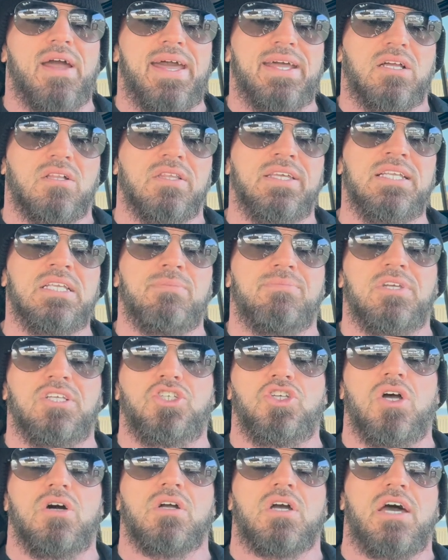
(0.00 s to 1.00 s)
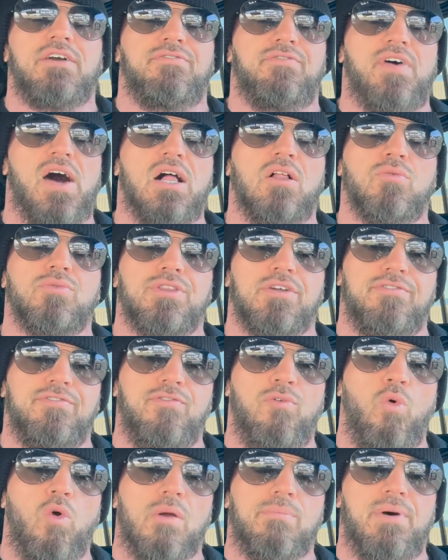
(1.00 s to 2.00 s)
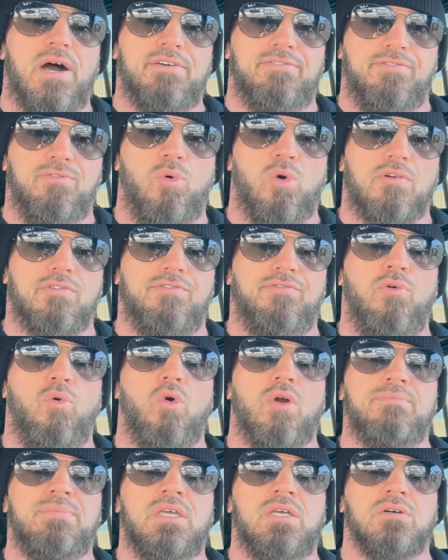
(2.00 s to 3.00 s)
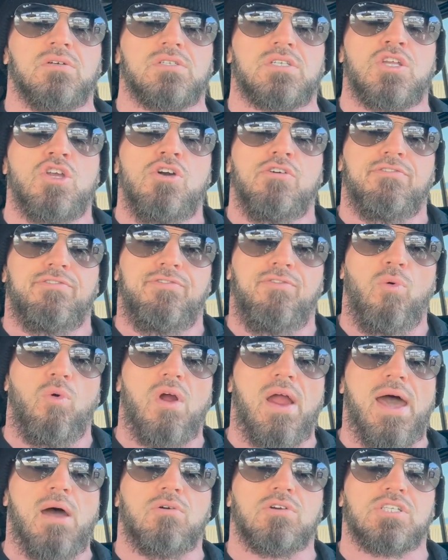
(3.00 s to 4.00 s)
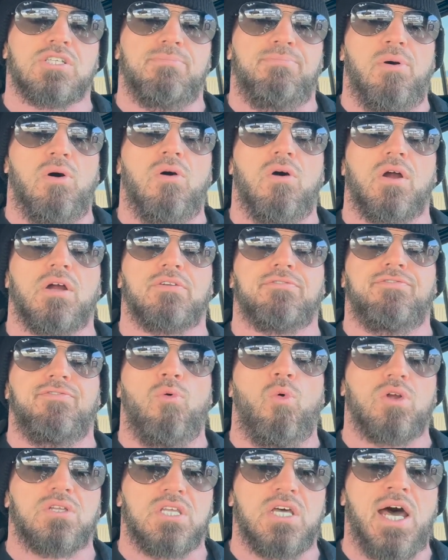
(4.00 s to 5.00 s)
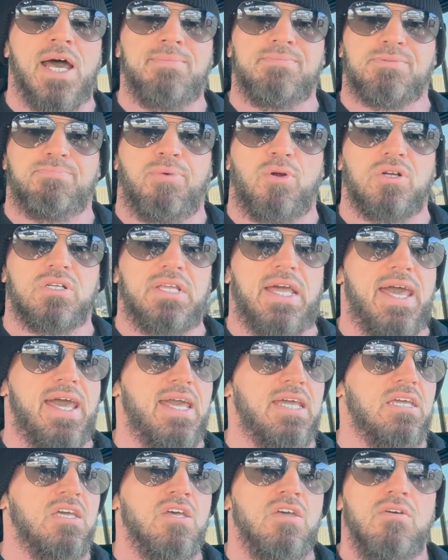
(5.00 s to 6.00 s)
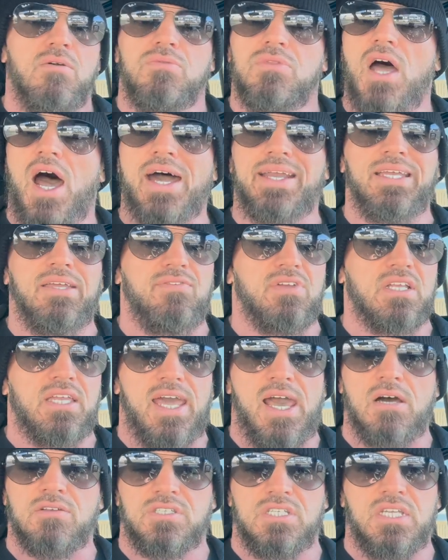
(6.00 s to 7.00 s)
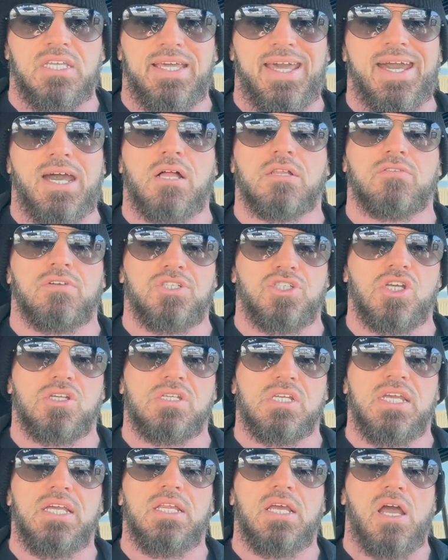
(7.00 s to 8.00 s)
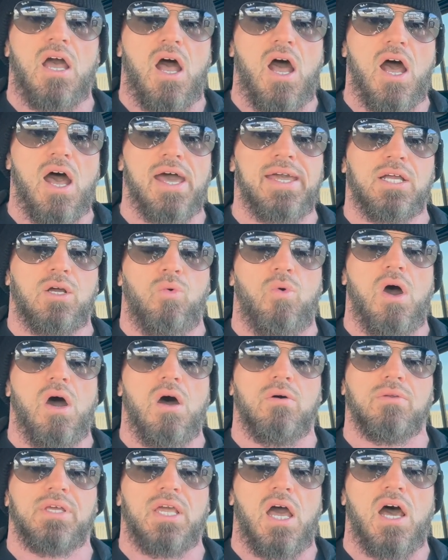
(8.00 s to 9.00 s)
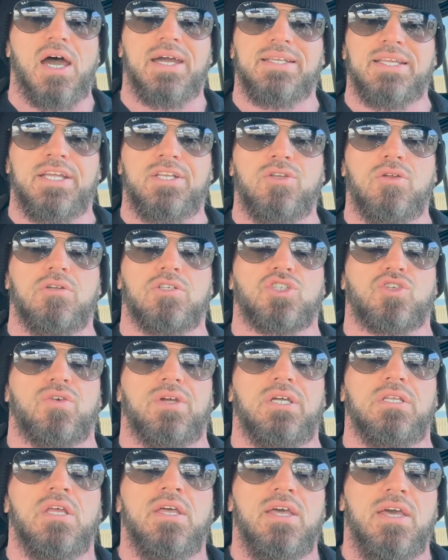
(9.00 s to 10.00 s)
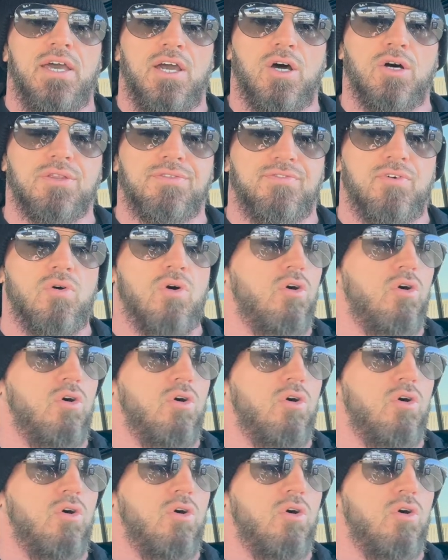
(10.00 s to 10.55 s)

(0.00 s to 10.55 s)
I clean up the junk. I followed the 4x4, four meals, 4 hours apart, four times per day, not even counting calories, just eating high quality, high net nutrient, healthful